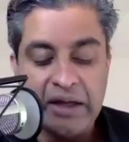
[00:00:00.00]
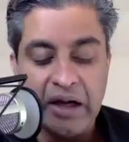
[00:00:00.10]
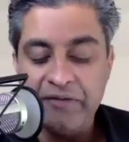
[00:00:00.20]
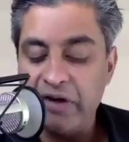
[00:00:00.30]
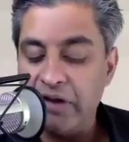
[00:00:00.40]

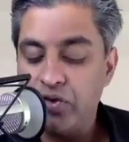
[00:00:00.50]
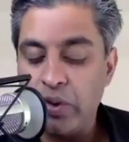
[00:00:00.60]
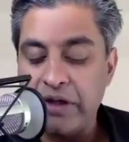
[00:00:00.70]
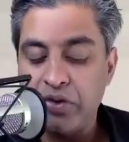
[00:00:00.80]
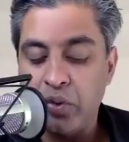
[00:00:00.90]
often have
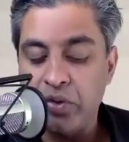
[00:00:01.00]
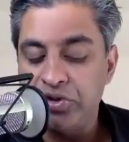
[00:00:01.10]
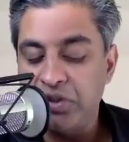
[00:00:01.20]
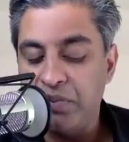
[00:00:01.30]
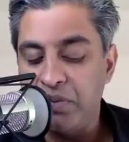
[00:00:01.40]
direct
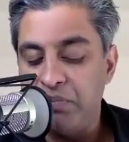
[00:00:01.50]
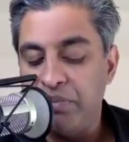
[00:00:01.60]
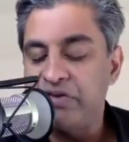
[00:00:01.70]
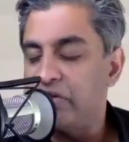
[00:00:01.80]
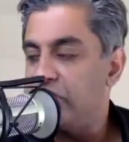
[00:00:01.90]
ownership in
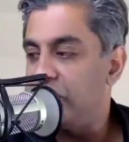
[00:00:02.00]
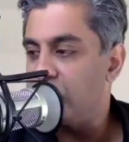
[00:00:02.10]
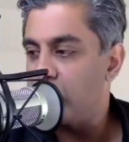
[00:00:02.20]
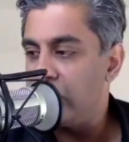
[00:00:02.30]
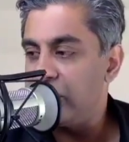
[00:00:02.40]
businesses
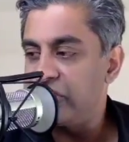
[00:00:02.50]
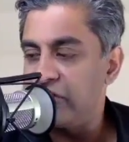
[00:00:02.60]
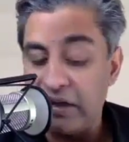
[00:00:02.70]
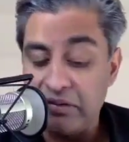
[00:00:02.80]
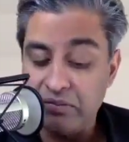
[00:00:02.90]
and real
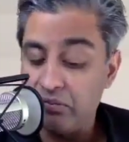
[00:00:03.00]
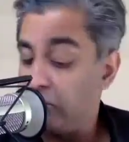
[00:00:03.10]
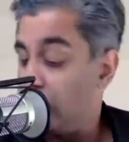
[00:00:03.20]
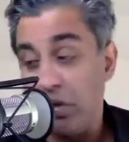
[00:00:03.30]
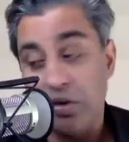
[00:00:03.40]
estate,
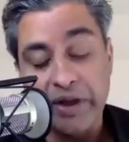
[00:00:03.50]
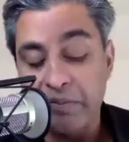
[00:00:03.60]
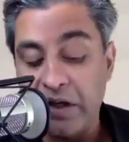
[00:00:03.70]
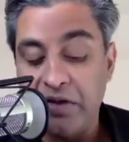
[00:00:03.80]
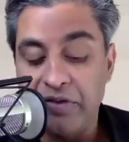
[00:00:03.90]
you know, like
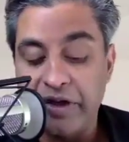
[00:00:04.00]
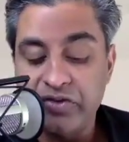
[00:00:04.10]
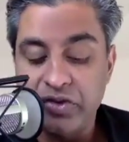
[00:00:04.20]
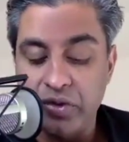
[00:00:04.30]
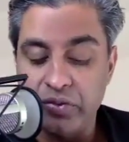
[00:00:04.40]
many of us
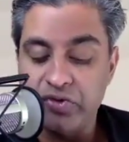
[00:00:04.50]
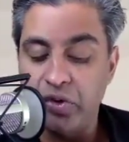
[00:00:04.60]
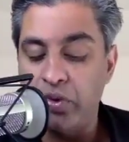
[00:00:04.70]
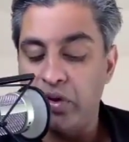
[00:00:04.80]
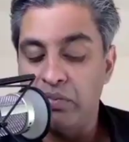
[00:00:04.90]
do. So
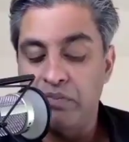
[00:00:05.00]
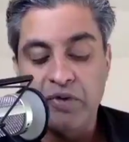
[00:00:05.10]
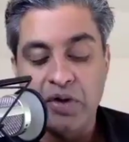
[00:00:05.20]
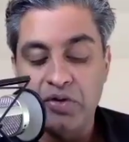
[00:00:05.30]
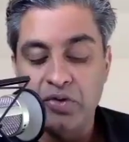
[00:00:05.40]
we're, you
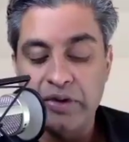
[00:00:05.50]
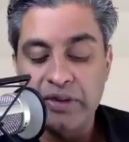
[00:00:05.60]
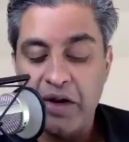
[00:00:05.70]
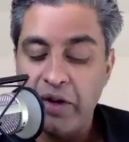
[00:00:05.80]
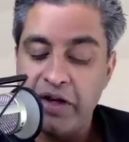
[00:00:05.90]
know, doing
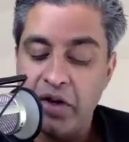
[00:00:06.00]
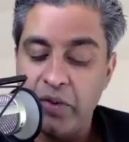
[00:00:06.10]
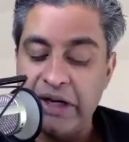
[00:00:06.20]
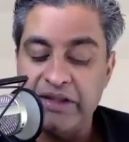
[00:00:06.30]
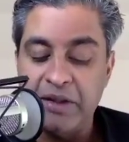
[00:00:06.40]
that right
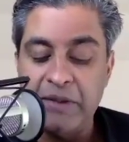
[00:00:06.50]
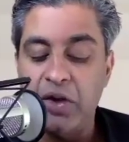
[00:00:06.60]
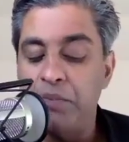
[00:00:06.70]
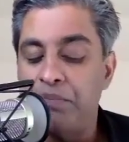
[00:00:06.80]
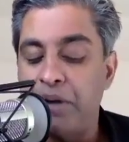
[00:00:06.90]
already. They may
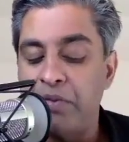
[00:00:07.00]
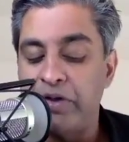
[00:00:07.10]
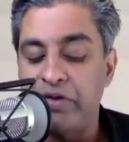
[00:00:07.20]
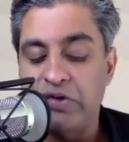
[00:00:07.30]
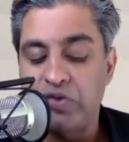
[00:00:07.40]
own
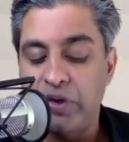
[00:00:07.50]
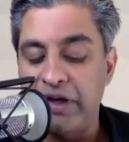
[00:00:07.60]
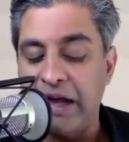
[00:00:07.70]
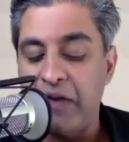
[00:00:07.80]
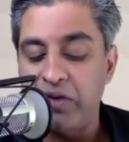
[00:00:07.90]
publicly traded
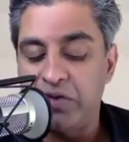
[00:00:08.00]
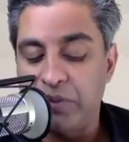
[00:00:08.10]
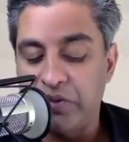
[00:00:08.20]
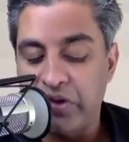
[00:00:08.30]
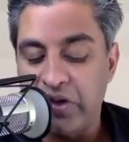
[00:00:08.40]
equities,
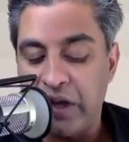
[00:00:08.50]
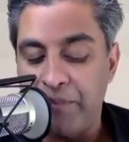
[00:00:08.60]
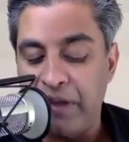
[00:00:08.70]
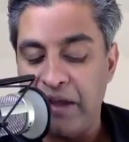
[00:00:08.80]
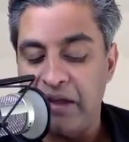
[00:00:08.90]
but they're not
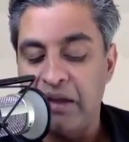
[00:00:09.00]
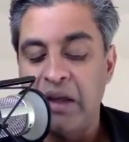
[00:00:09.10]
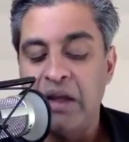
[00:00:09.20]
paying